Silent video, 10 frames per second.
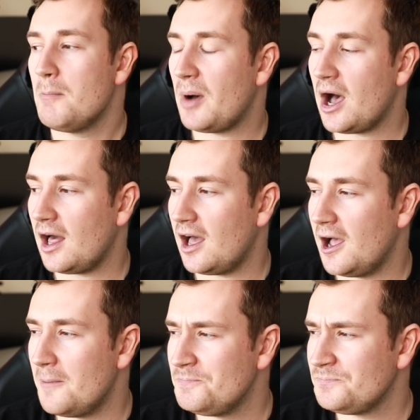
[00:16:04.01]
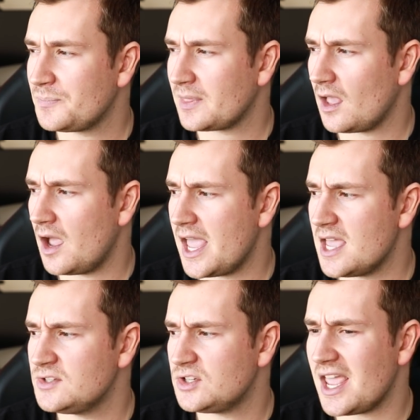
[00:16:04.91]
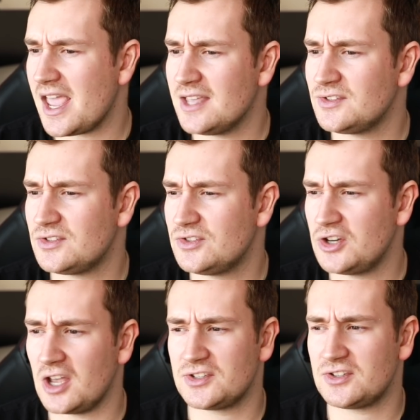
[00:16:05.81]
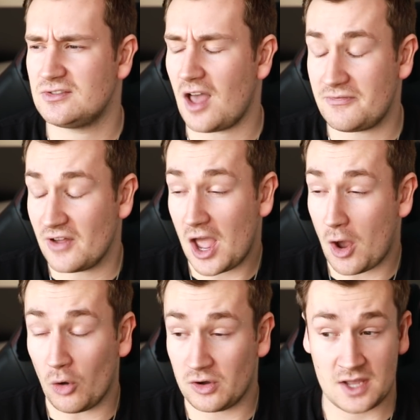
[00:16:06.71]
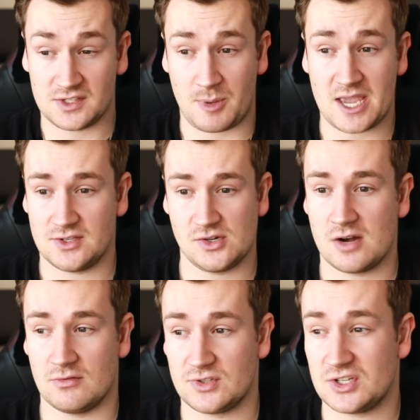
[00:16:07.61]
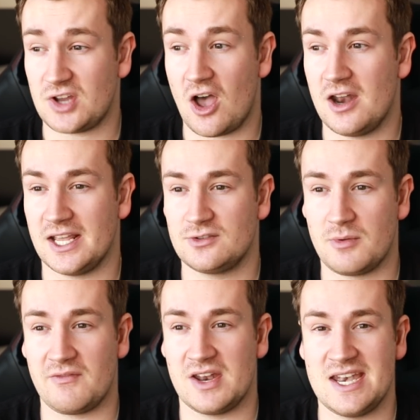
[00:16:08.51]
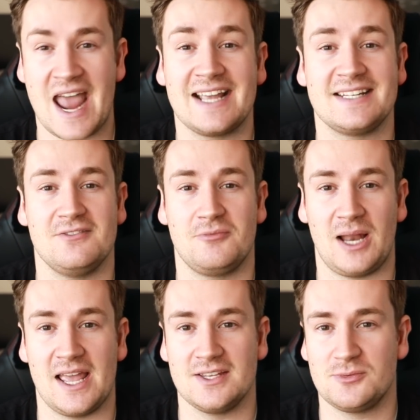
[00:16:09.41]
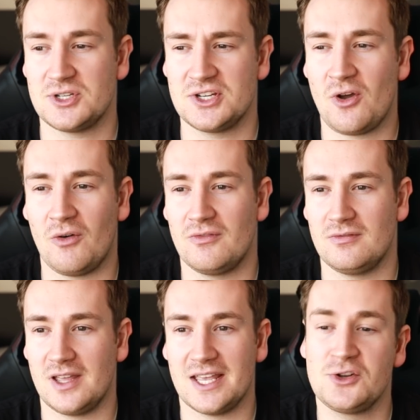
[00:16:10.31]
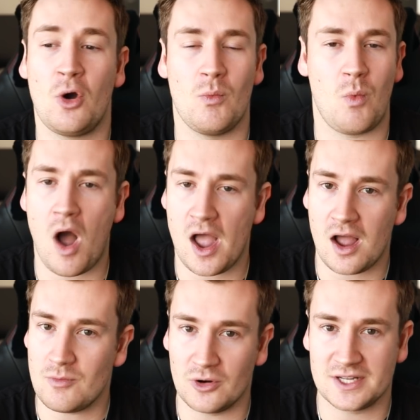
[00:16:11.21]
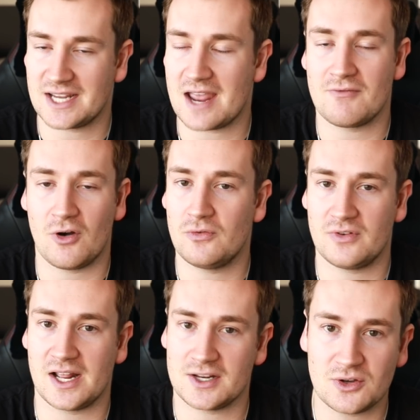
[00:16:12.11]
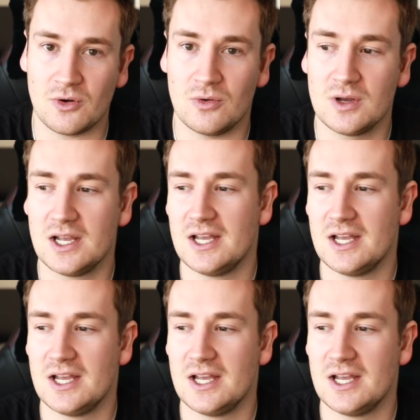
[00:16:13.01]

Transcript: But it is just, I feel like online space in general is just turning into a bit of a negative place, which is not why I wanted to get involved in it at all.